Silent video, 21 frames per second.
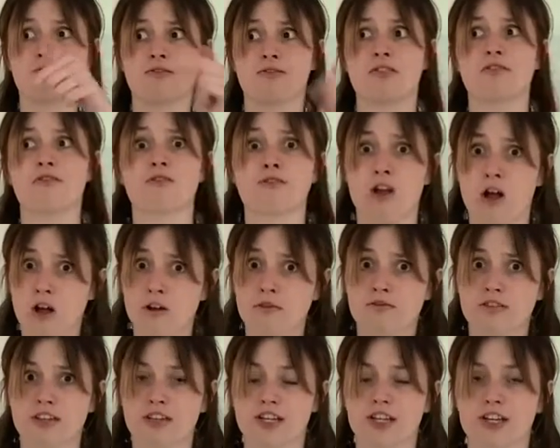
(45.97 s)

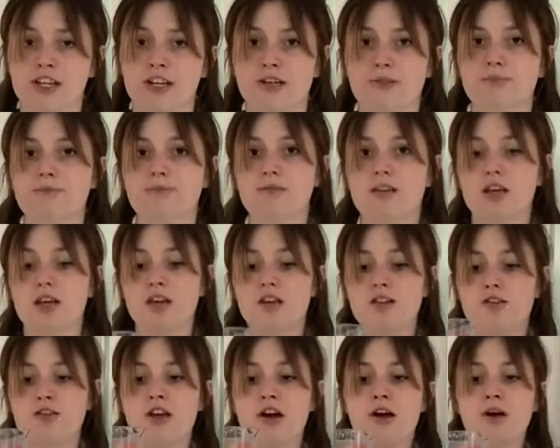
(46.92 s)
dissolved in here.
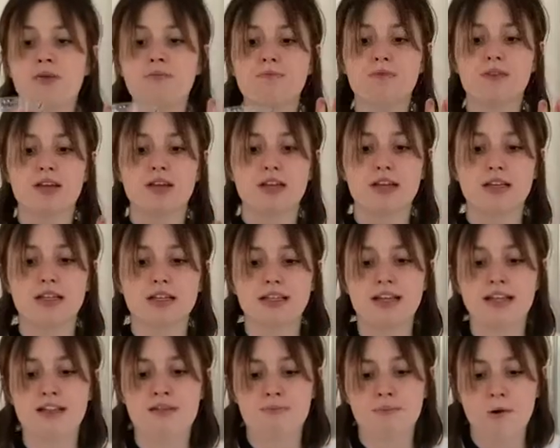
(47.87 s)
So,
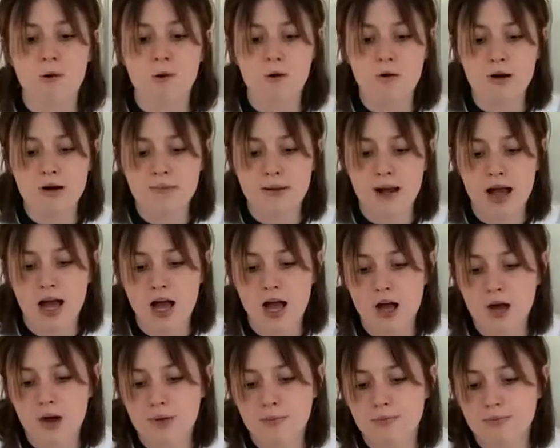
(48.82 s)
let's pour
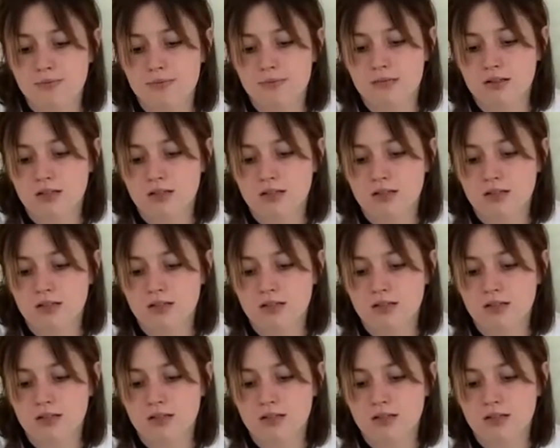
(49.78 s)
about...